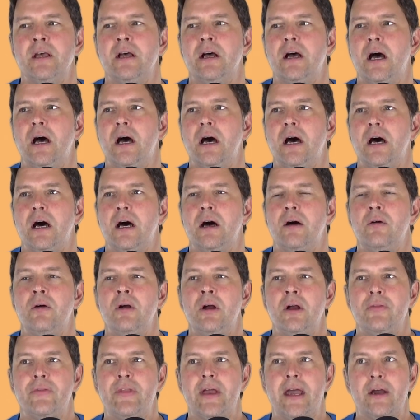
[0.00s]

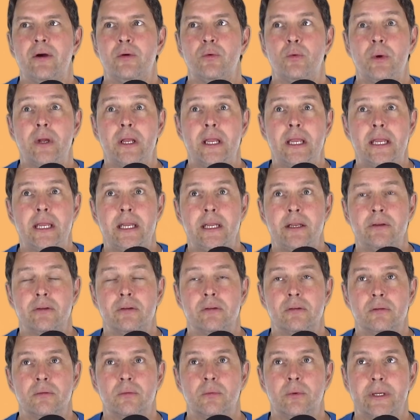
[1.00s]
that we
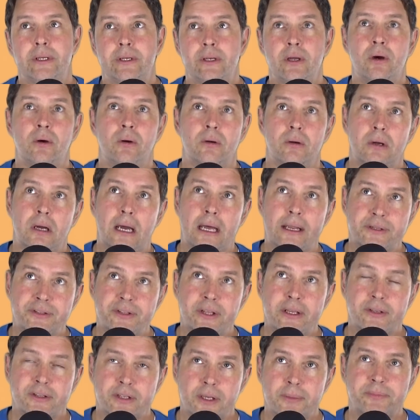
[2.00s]
don't. I
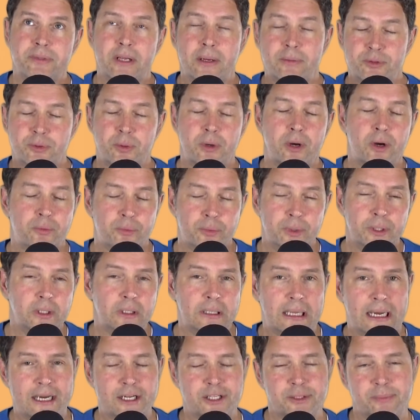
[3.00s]
think sometimes we don't
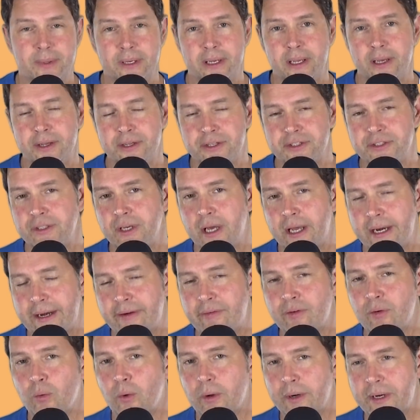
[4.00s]
realize, because not
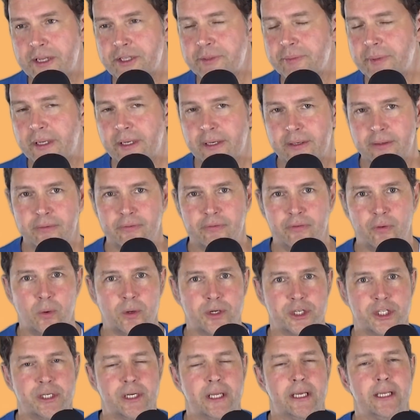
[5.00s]
everyone has been
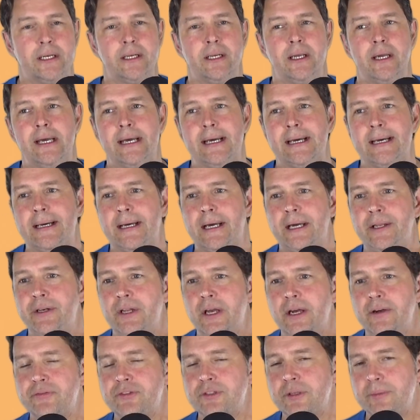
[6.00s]
fortunate
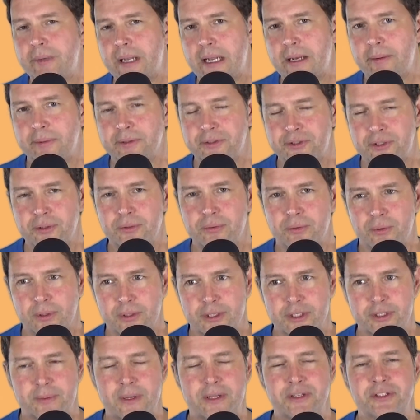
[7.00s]
enough to be able to really
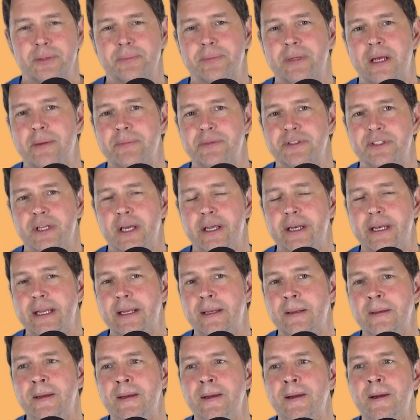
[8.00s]
spend some time studying.
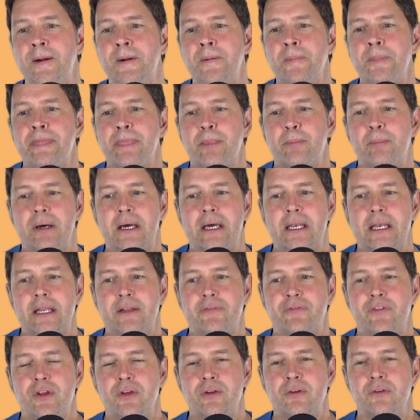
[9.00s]
But
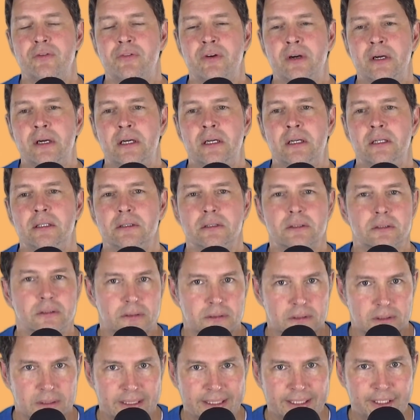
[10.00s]
if you've
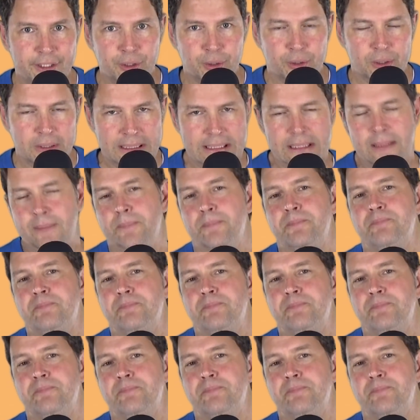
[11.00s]
literally